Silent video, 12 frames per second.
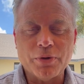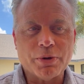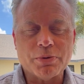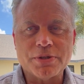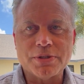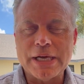There
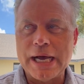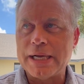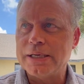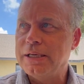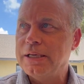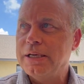was
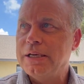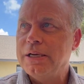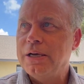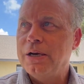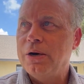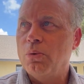not
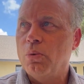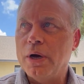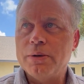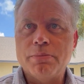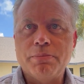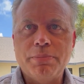
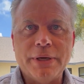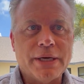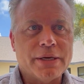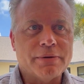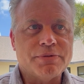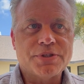one
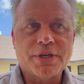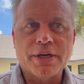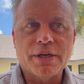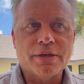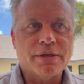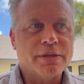bit of
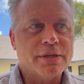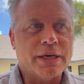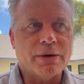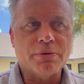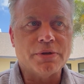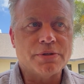skin
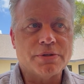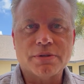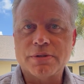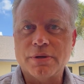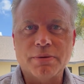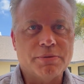that
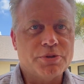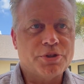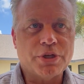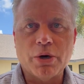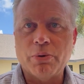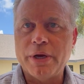was uh,
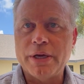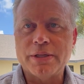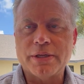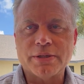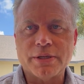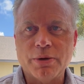showing
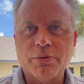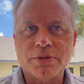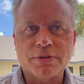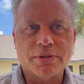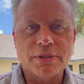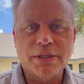this. It
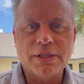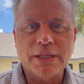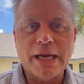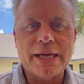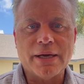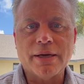was
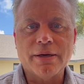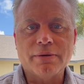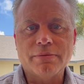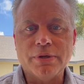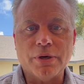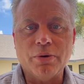like,
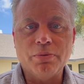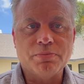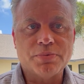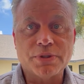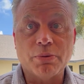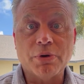you know,
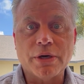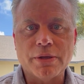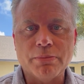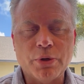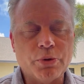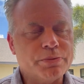someone on
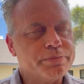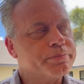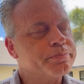the moon.